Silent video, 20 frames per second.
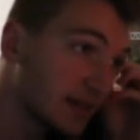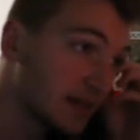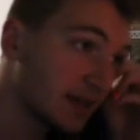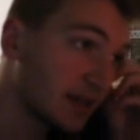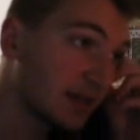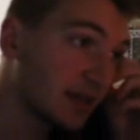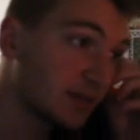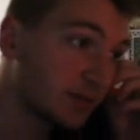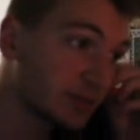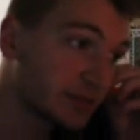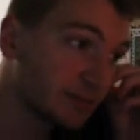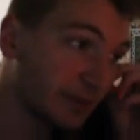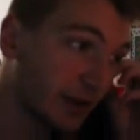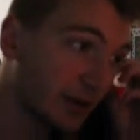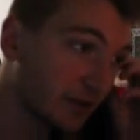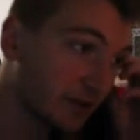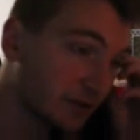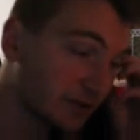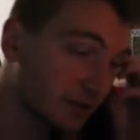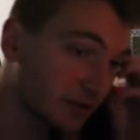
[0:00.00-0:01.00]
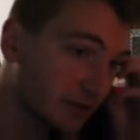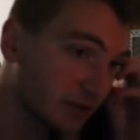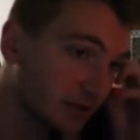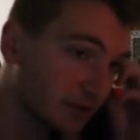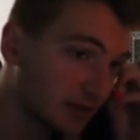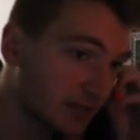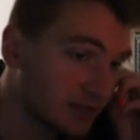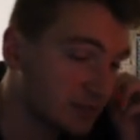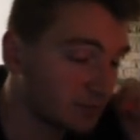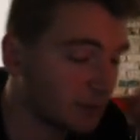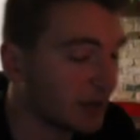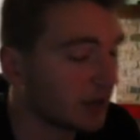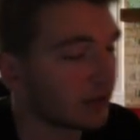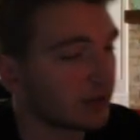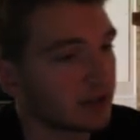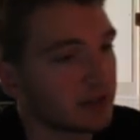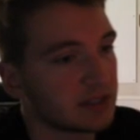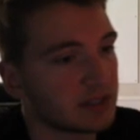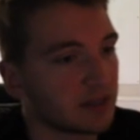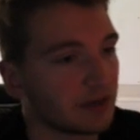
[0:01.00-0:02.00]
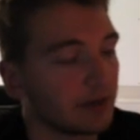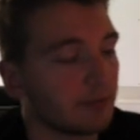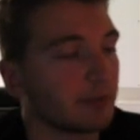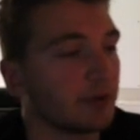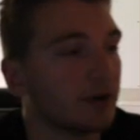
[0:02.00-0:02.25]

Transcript: He he was better. He's better this year,